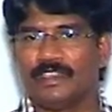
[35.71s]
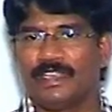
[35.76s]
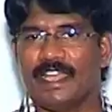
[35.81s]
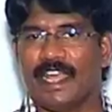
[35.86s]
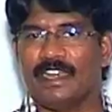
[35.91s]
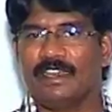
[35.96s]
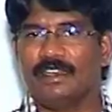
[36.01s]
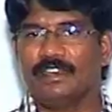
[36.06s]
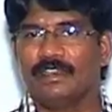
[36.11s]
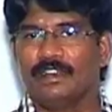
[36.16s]

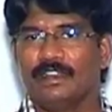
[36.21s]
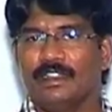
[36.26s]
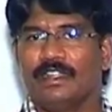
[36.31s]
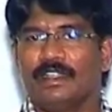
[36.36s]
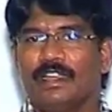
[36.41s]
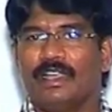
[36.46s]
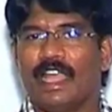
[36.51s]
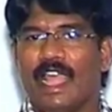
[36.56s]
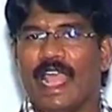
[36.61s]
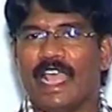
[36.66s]

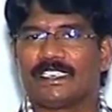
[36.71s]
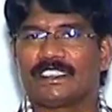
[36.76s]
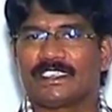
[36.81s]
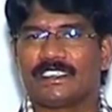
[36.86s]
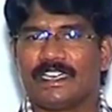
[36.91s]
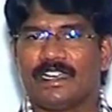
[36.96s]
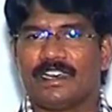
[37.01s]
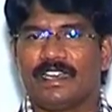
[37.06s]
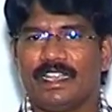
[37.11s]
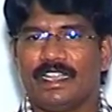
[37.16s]
Then
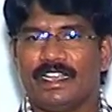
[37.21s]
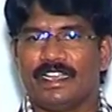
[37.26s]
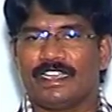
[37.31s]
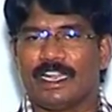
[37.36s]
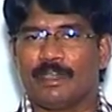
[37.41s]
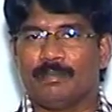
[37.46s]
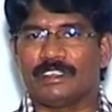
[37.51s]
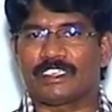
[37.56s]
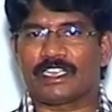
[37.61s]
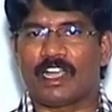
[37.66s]
ester is
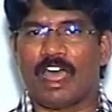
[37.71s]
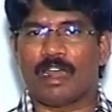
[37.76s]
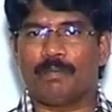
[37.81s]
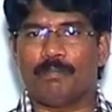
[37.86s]
the